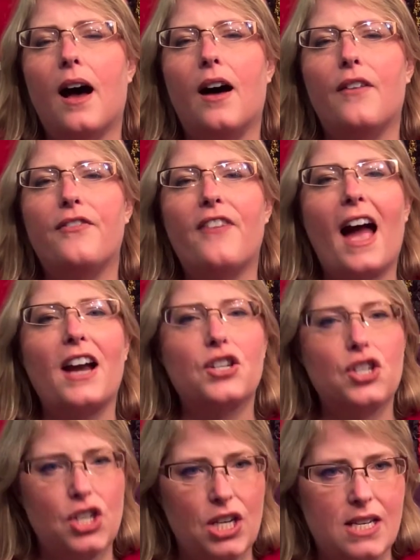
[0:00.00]
fact
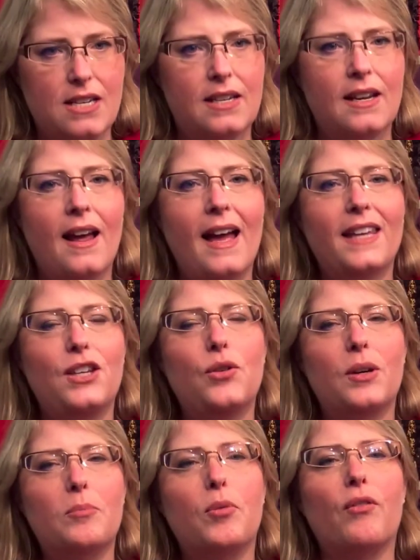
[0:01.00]
sheet you
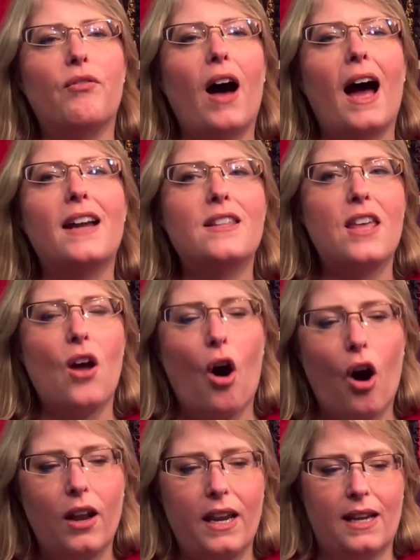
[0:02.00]
can provide the
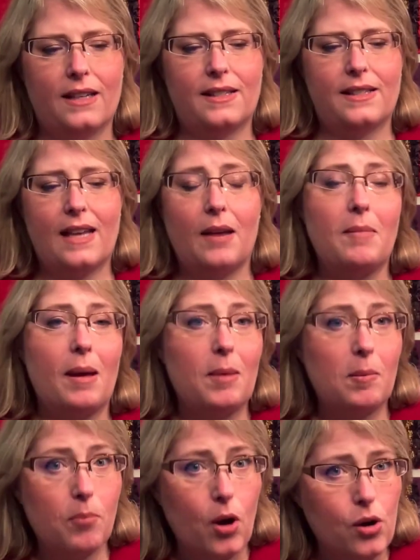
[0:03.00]
audience and maybe
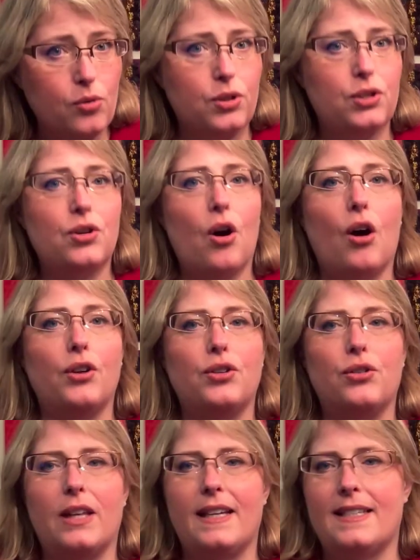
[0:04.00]
post on
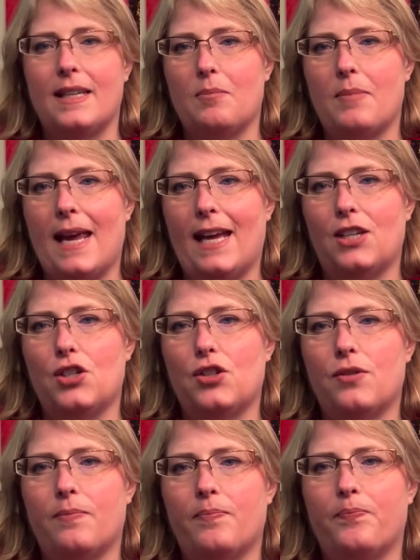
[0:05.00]
your LinkedIn page.
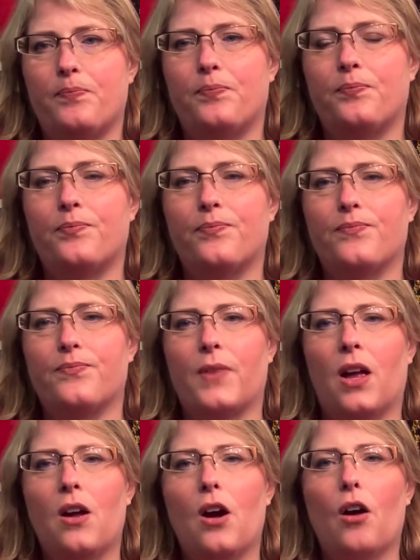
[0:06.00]

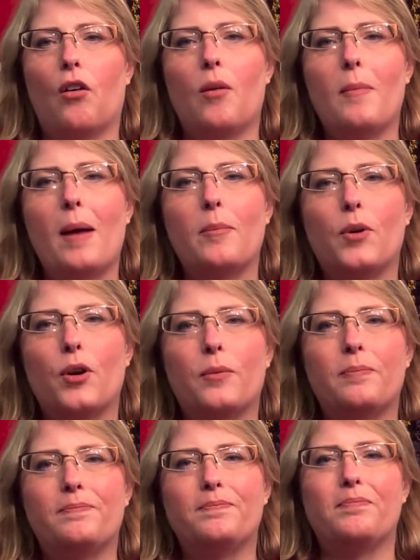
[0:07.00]
Remember,
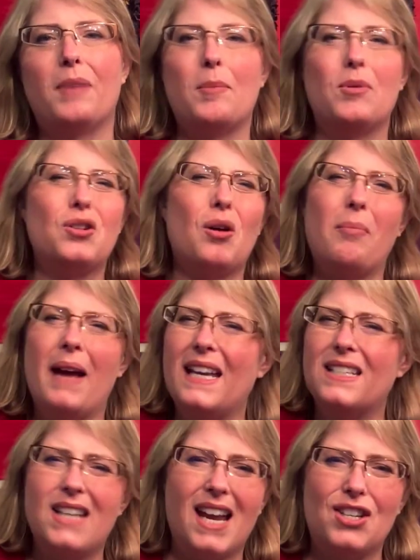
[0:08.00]
people don't pay
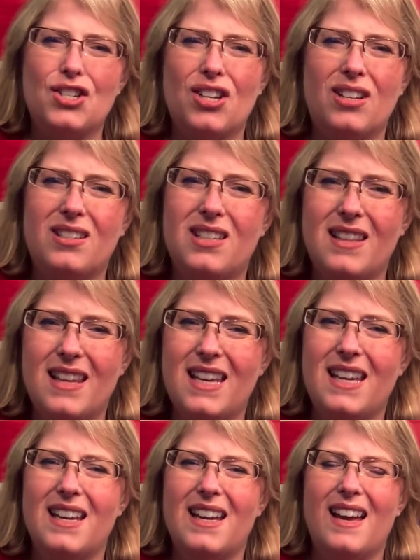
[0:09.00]
attention to
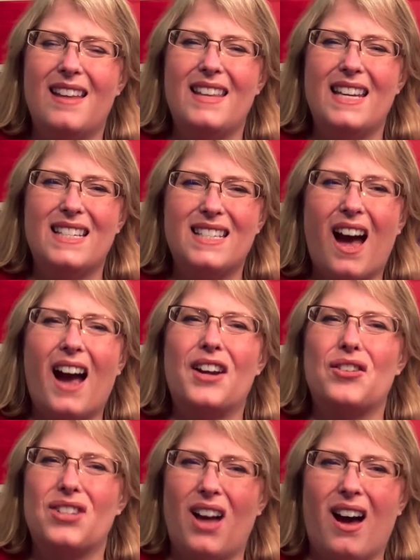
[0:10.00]
the
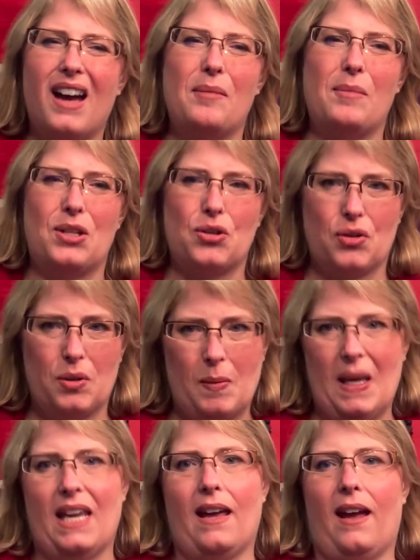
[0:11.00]
entire time that you're
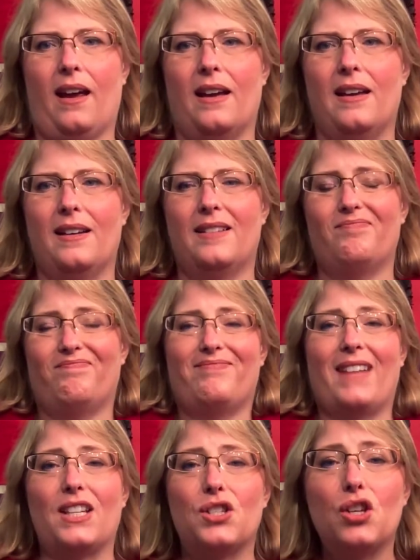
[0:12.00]
speaking.
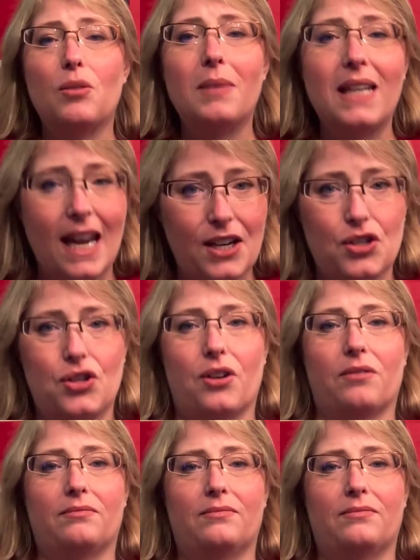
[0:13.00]
That's human nature.